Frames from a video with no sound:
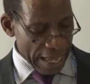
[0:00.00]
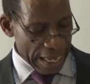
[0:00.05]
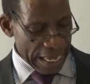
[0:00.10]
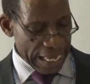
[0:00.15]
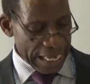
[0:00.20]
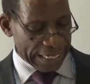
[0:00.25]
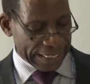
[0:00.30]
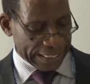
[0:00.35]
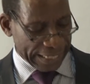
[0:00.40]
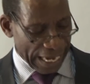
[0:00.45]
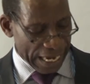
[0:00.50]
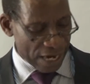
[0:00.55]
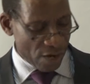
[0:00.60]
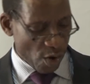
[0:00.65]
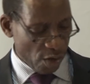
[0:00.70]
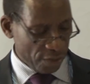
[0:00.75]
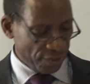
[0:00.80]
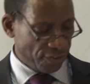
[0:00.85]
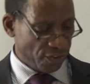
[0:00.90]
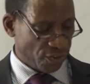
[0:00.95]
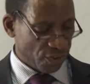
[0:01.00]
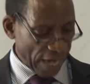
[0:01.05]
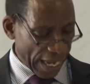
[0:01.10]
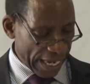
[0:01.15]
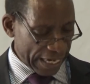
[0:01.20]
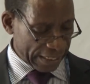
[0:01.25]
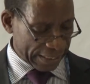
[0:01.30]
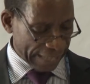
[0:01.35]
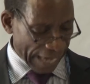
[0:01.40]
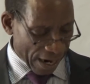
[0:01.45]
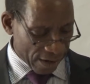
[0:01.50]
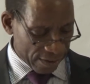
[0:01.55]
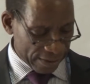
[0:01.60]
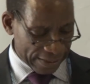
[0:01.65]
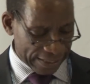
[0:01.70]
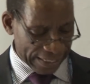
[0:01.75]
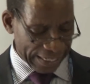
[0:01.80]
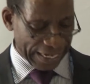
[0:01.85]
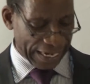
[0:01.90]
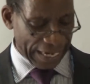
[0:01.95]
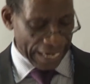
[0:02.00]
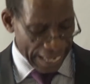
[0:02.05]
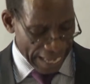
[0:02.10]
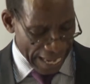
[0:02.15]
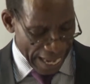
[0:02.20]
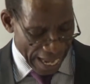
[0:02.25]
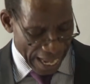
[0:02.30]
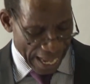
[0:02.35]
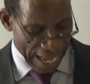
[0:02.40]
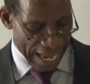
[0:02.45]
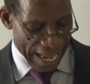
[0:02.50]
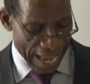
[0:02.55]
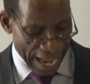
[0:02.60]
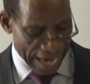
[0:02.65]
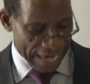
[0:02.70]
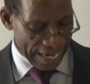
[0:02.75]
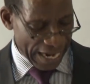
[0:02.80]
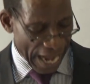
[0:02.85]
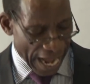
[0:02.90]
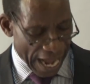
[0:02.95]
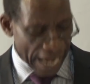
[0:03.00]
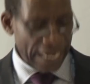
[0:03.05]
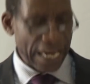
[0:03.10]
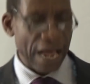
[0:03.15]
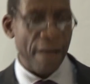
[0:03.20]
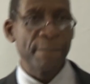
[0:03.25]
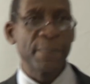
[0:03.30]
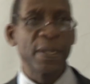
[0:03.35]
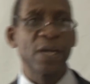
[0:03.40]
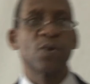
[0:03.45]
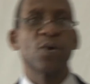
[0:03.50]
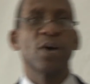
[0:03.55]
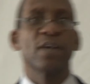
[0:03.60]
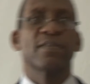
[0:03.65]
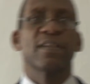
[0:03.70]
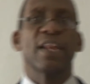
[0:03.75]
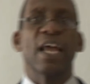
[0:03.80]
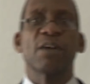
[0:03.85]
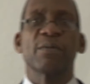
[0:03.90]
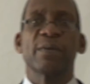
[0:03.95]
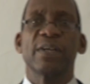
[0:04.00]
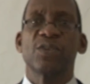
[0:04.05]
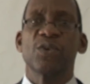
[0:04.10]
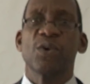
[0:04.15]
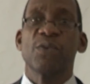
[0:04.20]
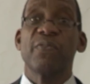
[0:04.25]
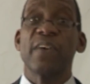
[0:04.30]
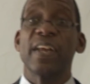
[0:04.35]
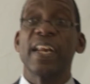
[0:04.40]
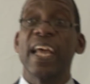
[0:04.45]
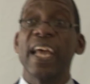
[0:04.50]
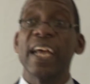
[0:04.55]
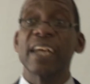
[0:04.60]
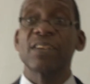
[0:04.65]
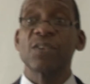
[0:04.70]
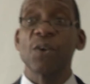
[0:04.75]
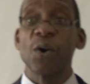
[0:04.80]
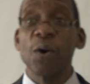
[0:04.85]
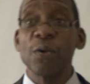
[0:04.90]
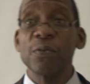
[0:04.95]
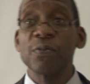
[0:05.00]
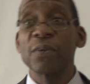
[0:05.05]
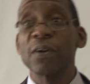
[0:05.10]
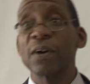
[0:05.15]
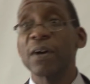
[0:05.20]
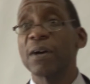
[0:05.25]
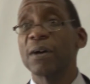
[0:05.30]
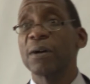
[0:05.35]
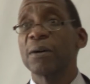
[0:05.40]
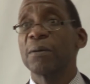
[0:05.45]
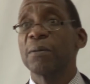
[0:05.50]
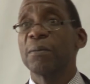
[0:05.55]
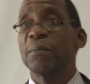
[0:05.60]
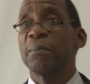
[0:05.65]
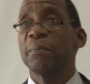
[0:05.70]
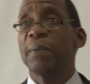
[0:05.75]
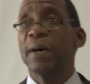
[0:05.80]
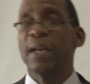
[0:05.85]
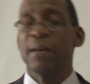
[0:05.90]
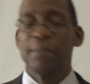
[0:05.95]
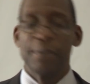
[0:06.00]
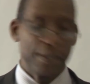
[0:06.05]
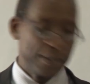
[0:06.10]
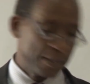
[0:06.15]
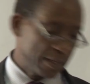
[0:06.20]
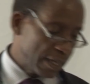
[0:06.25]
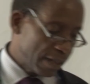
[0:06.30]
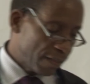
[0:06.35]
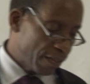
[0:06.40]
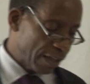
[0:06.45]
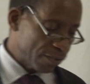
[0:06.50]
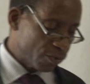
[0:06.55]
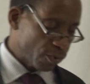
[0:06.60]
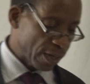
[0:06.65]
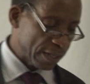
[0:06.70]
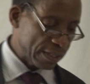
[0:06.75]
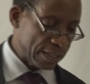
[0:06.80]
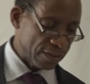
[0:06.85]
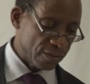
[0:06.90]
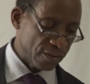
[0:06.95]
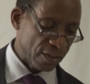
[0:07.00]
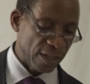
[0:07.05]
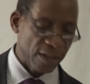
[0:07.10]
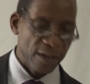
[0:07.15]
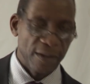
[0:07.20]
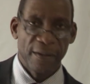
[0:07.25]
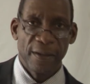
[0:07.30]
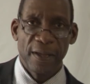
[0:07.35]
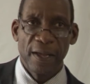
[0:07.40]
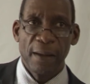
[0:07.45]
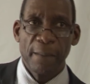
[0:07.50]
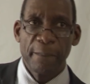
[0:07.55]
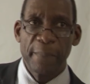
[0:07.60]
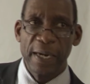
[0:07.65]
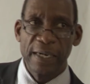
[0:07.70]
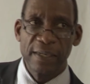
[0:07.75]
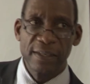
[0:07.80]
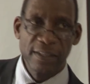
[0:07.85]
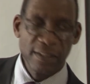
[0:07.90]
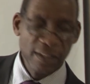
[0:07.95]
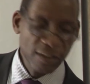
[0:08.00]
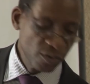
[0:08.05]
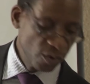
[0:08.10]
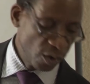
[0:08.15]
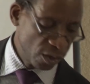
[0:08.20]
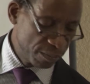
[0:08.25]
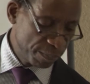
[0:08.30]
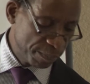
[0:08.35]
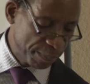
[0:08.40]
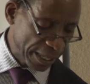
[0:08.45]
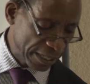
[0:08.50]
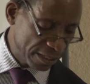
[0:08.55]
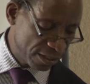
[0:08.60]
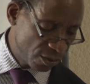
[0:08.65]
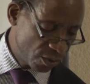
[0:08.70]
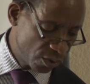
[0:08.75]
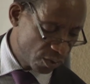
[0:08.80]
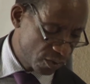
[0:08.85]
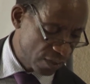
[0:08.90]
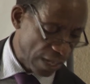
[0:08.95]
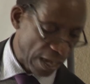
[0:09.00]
it cannot strike down the clear and unambiguous language of an act of parliament. That's what they say. But this is not bad news. It's